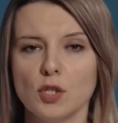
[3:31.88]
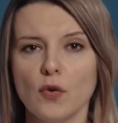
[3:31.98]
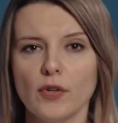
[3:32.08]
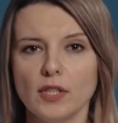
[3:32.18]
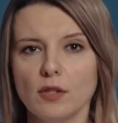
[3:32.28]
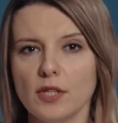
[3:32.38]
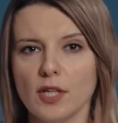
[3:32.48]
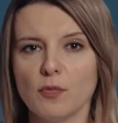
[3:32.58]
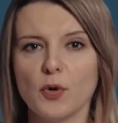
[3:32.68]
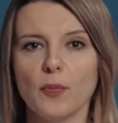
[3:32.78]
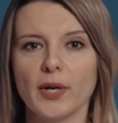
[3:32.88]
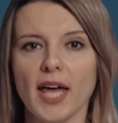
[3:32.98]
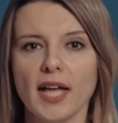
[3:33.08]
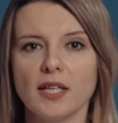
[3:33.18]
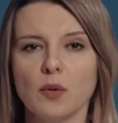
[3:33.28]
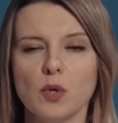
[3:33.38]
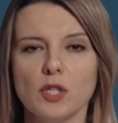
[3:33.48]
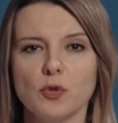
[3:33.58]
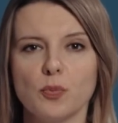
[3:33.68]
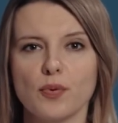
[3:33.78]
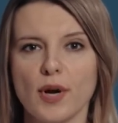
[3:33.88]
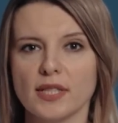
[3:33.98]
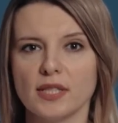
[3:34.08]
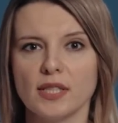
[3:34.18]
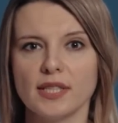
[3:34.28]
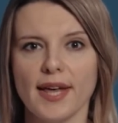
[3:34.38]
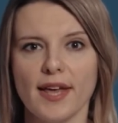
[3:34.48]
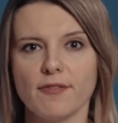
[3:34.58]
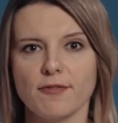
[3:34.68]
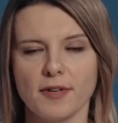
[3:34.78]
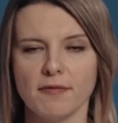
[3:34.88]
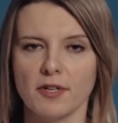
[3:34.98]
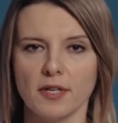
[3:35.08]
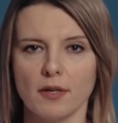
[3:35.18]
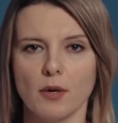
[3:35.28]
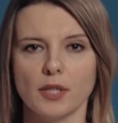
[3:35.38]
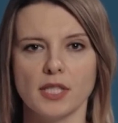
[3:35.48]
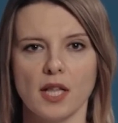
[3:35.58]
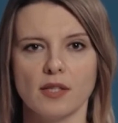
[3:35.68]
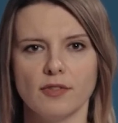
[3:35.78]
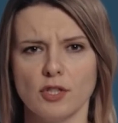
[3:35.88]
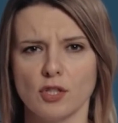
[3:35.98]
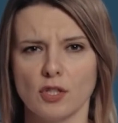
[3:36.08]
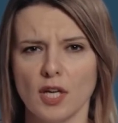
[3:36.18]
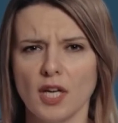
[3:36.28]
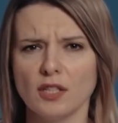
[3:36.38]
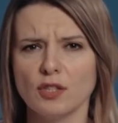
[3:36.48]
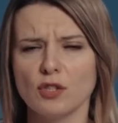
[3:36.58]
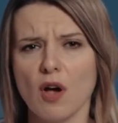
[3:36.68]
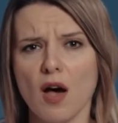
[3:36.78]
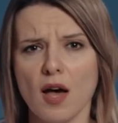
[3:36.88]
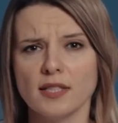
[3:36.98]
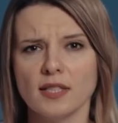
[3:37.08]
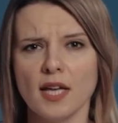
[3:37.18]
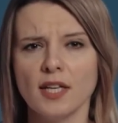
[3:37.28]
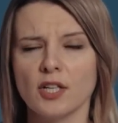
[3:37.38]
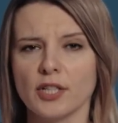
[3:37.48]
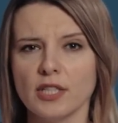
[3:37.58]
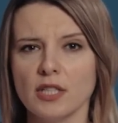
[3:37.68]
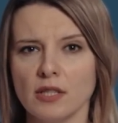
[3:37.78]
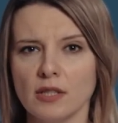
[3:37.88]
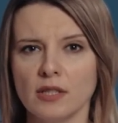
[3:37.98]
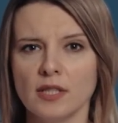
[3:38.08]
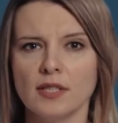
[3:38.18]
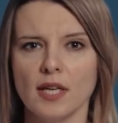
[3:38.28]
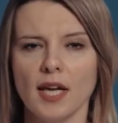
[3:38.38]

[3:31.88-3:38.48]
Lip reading: Soviet Union propaganda was present everywhere on television, in songs, in cartoons,